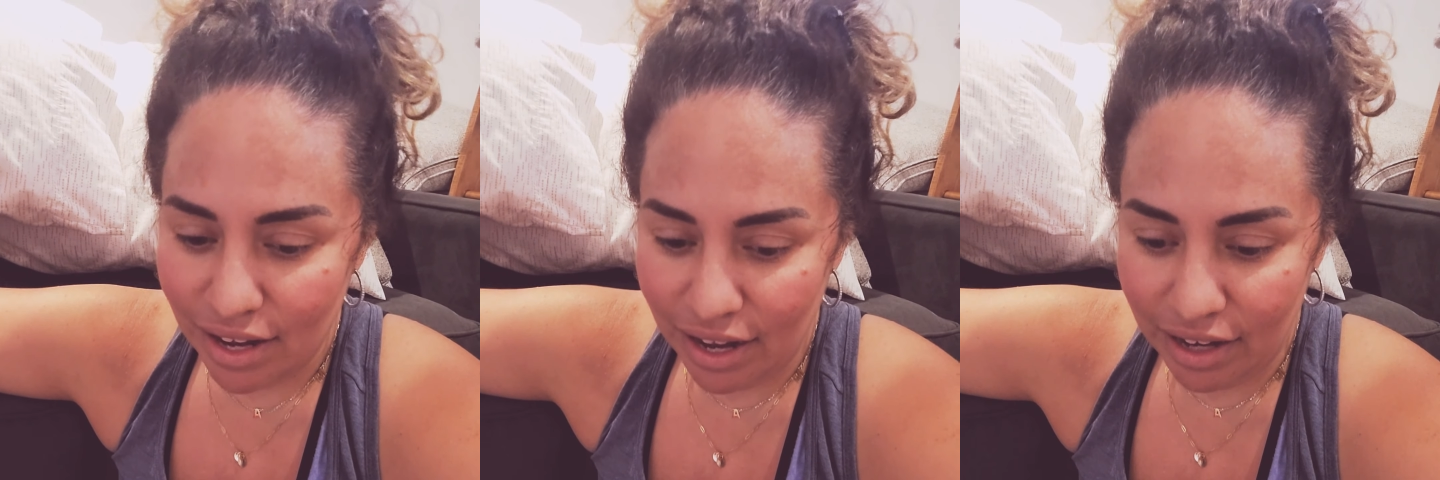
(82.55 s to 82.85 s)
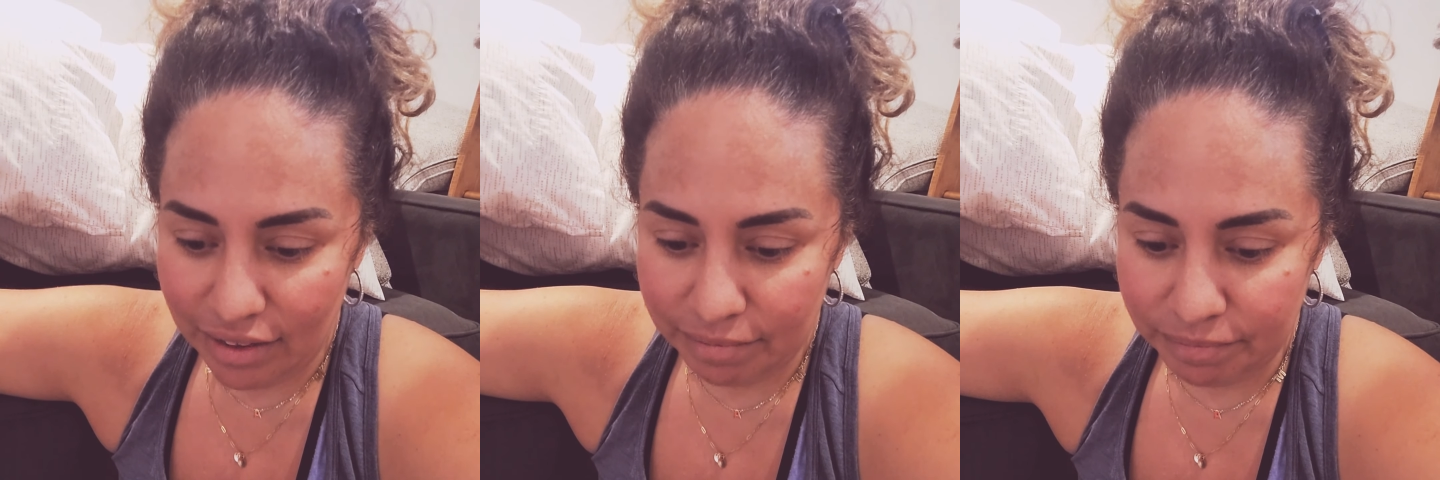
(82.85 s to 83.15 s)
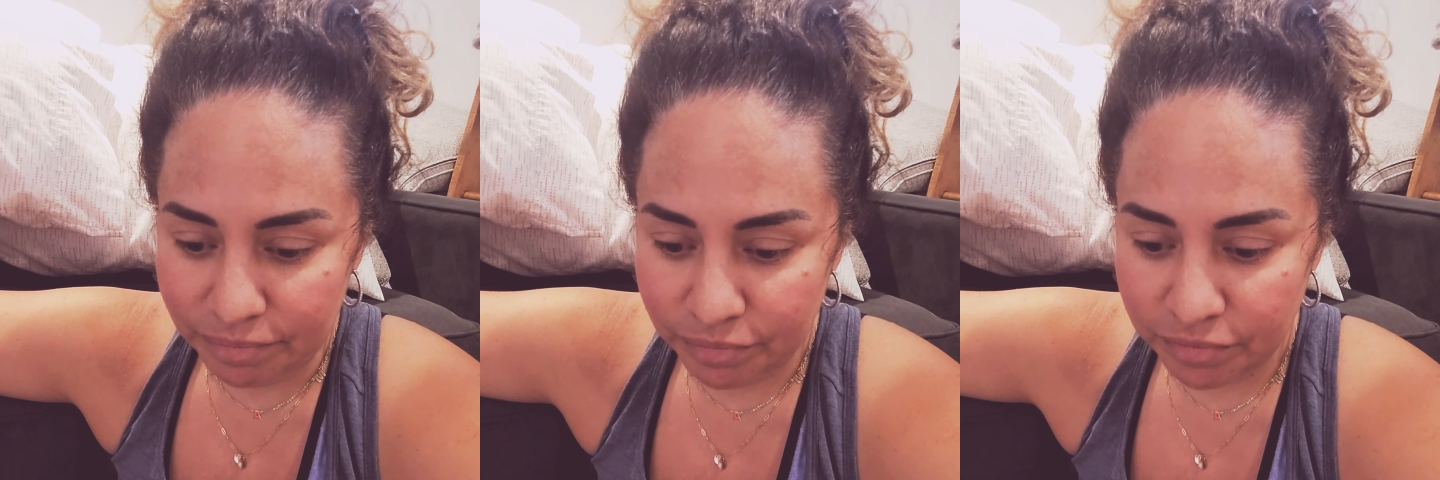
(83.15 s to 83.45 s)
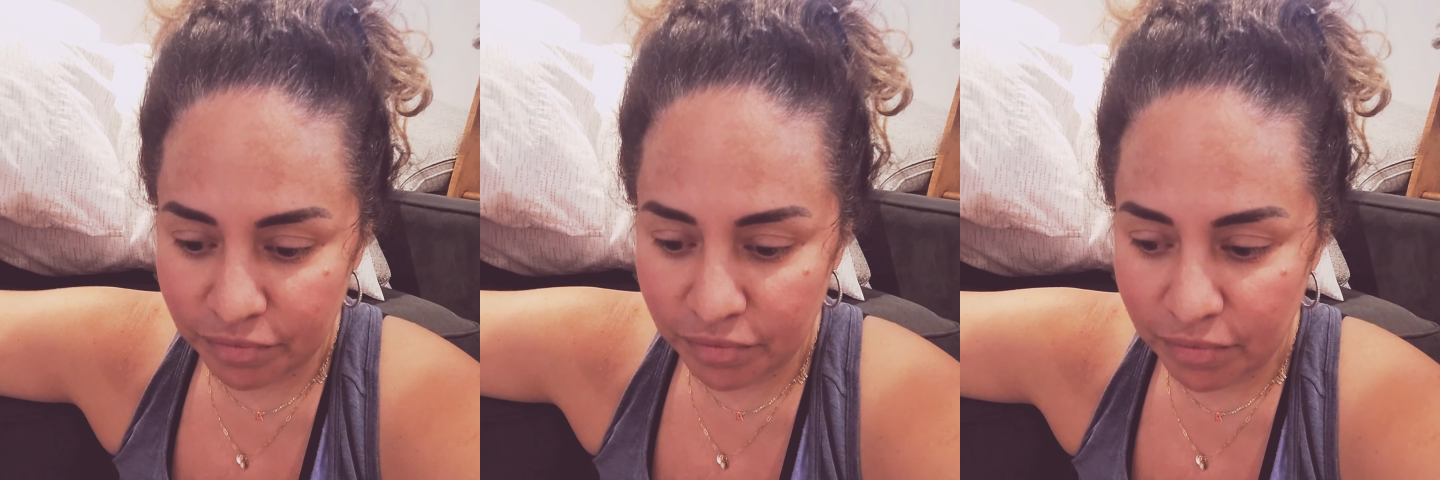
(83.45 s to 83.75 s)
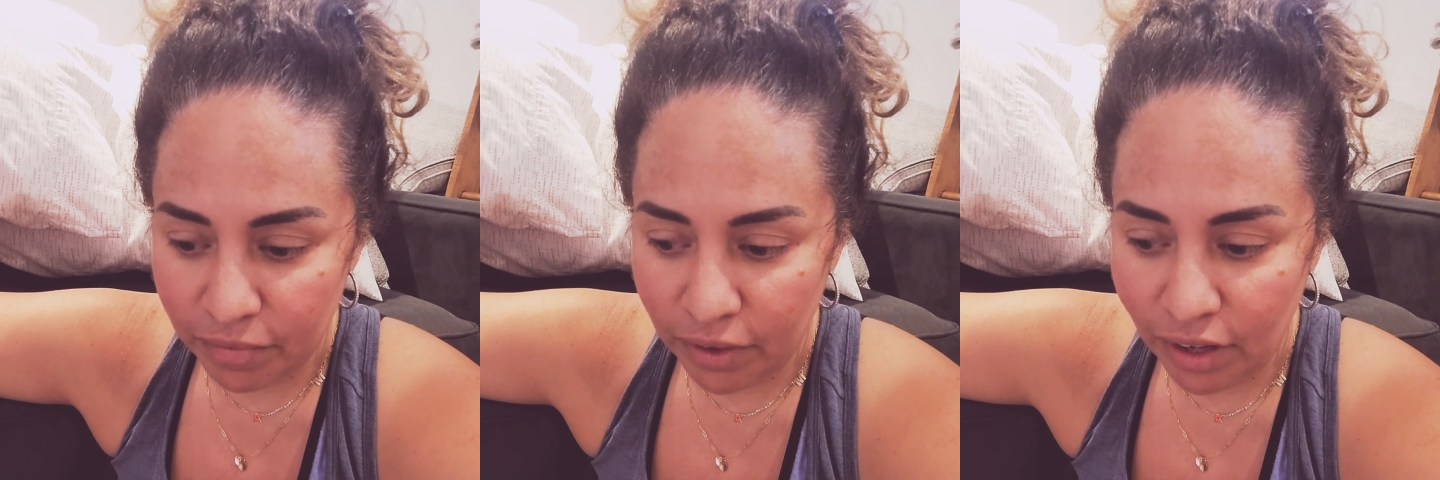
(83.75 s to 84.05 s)
Um,
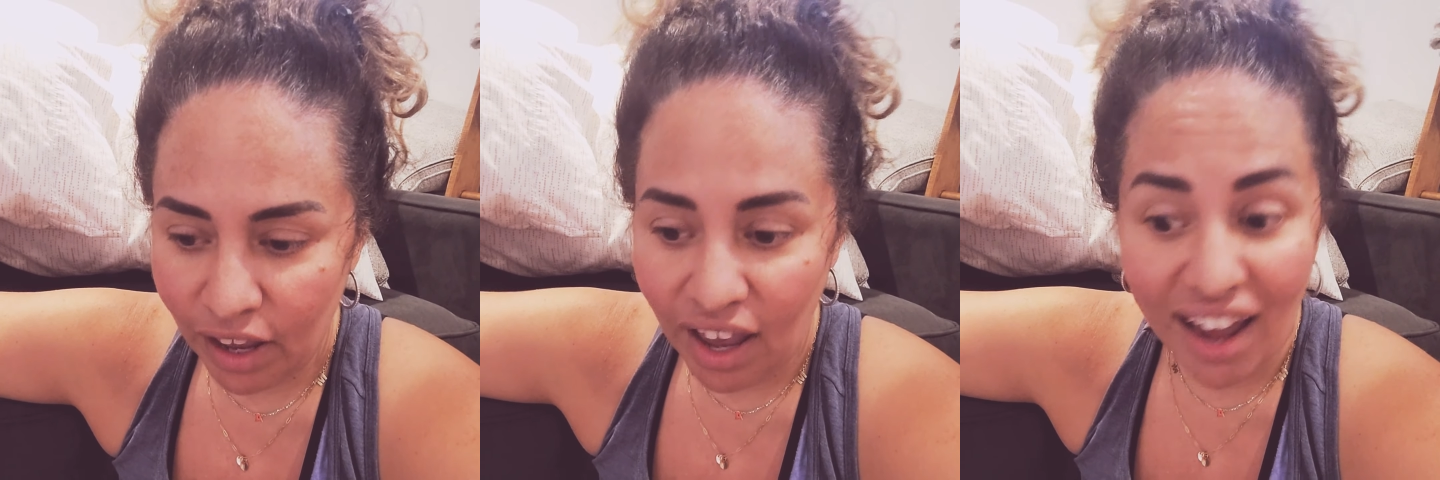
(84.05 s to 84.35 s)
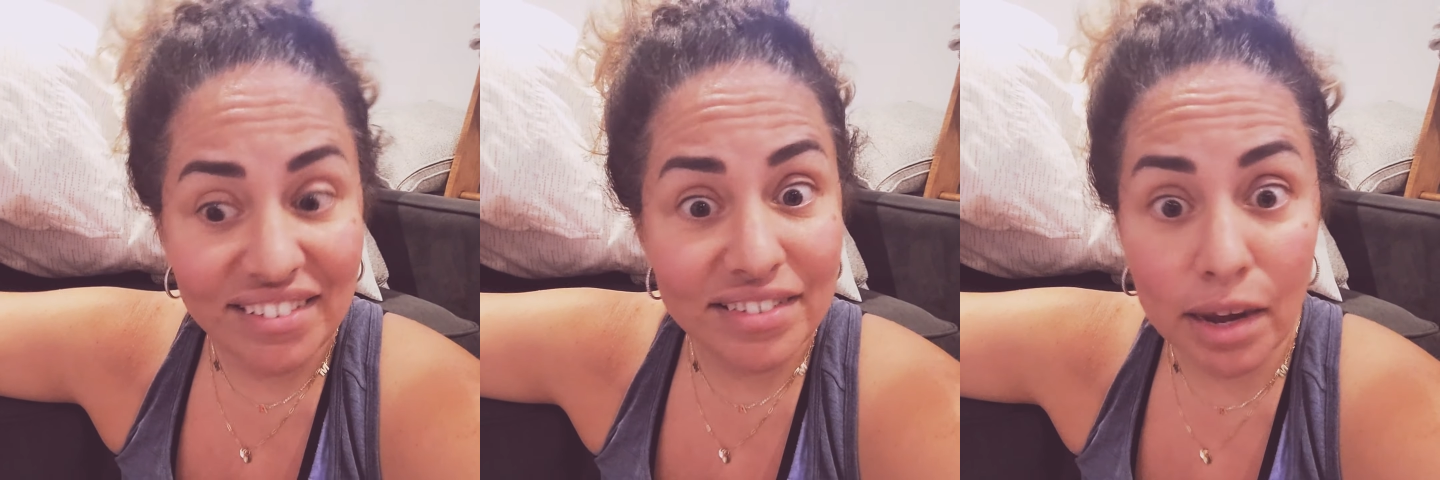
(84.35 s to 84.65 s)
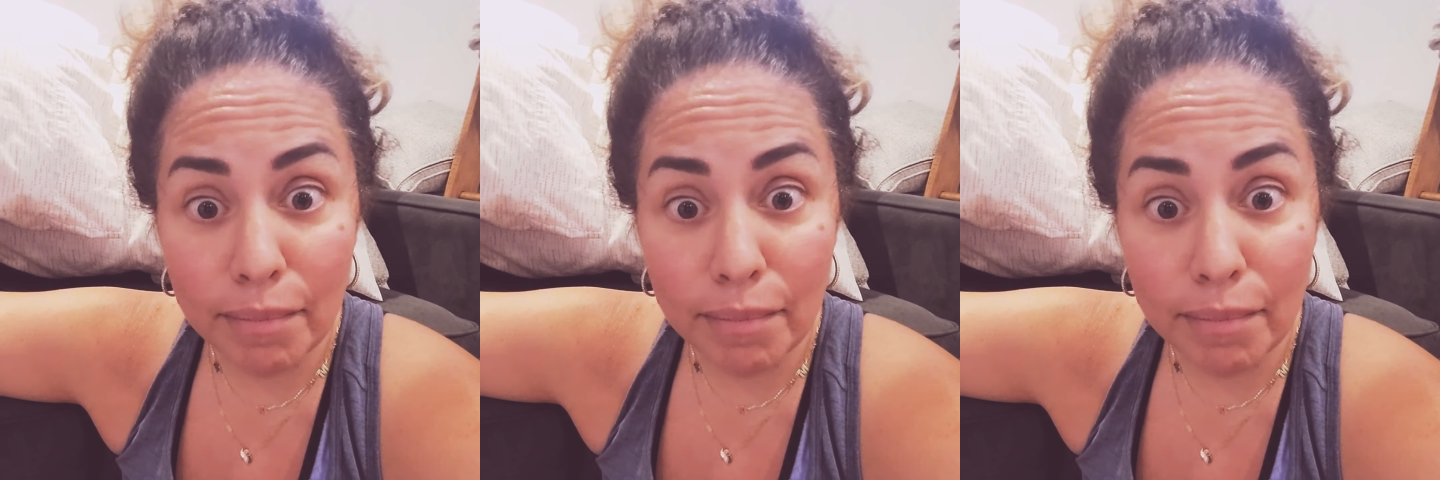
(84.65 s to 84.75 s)
and some